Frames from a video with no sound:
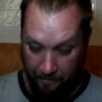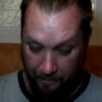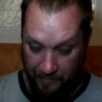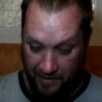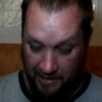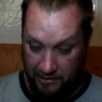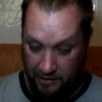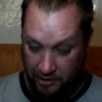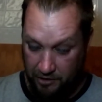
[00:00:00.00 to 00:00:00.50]

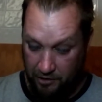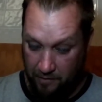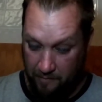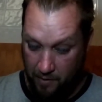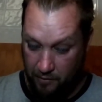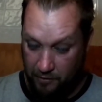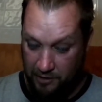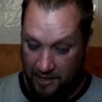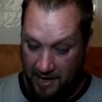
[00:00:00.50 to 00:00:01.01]
This is your
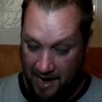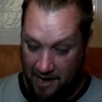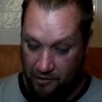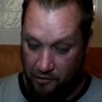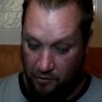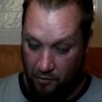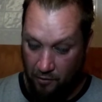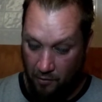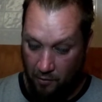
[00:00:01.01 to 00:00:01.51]
most
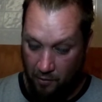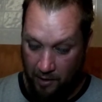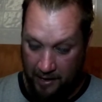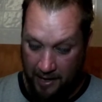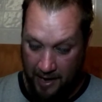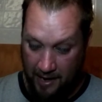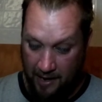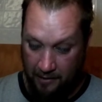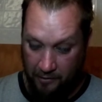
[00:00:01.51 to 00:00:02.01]
natural
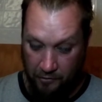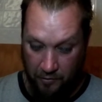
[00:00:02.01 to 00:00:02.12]
organic